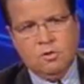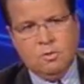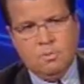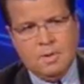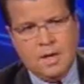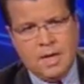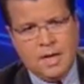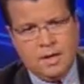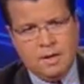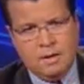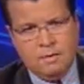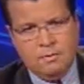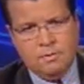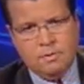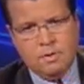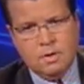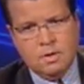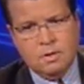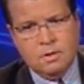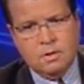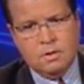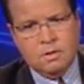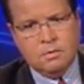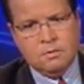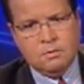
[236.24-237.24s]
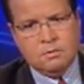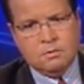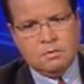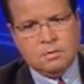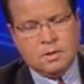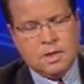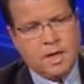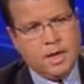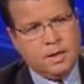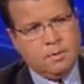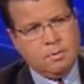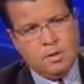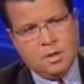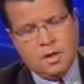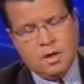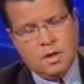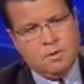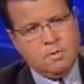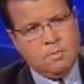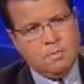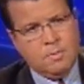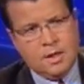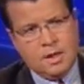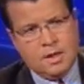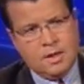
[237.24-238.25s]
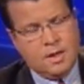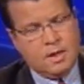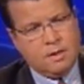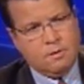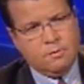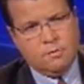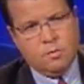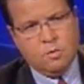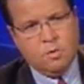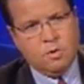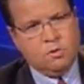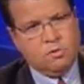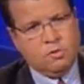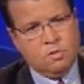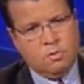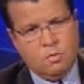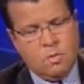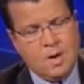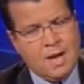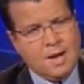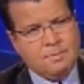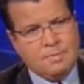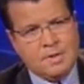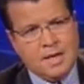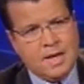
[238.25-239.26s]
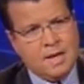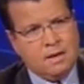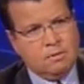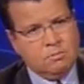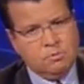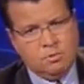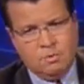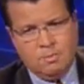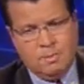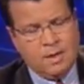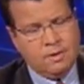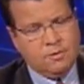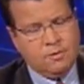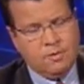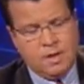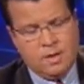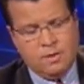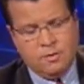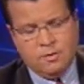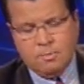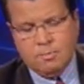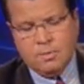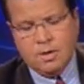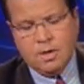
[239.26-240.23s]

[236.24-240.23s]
she might have died with a $100 million fortune wiped out. She might still have